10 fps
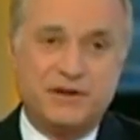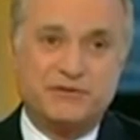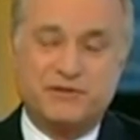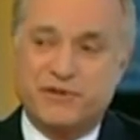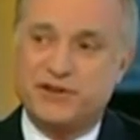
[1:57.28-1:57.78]
it, it,
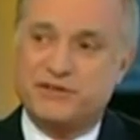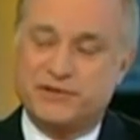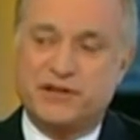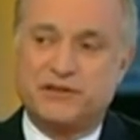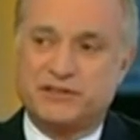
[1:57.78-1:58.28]
was a very
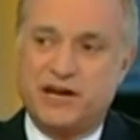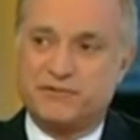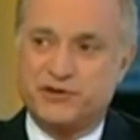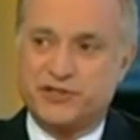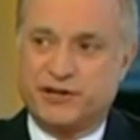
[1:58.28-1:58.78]
difficult time
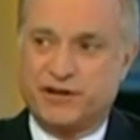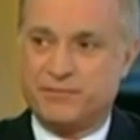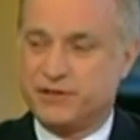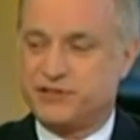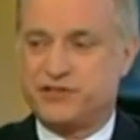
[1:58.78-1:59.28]
for Gerry. I mean,